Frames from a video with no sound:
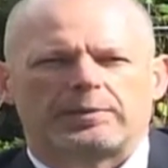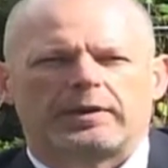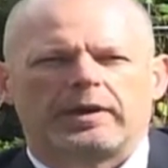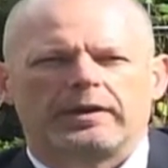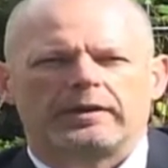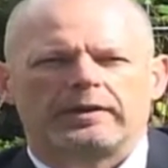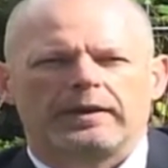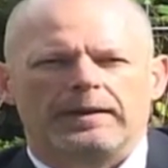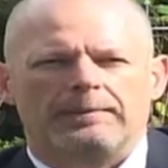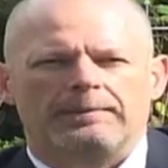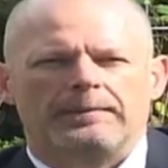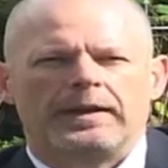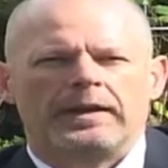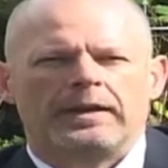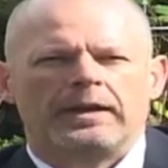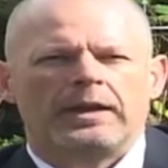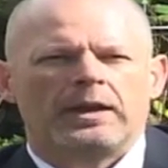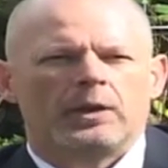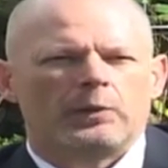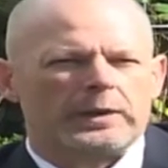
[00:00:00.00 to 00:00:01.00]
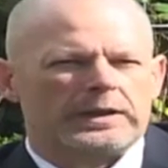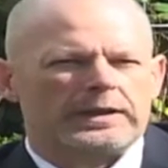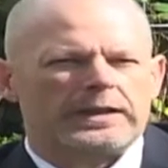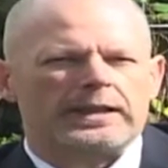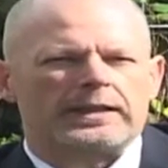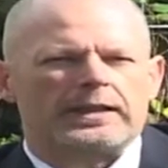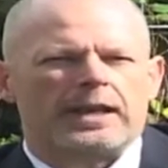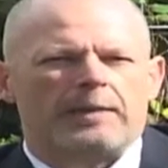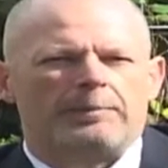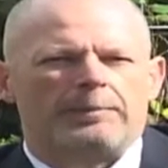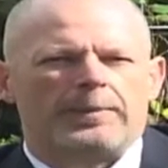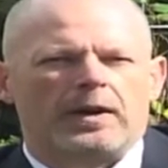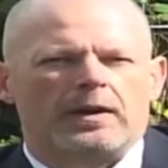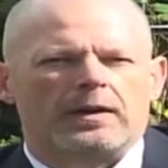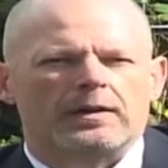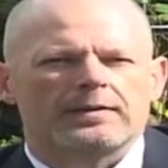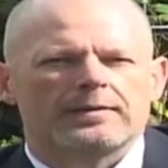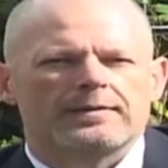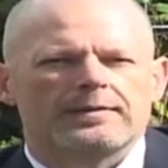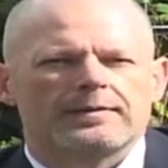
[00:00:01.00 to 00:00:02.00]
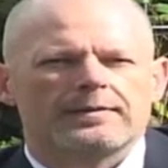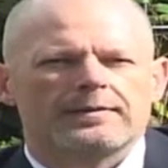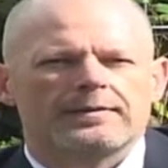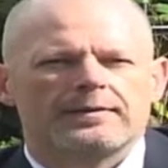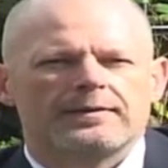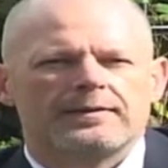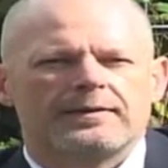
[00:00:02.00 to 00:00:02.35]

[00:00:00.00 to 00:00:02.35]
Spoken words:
program. We tick that box.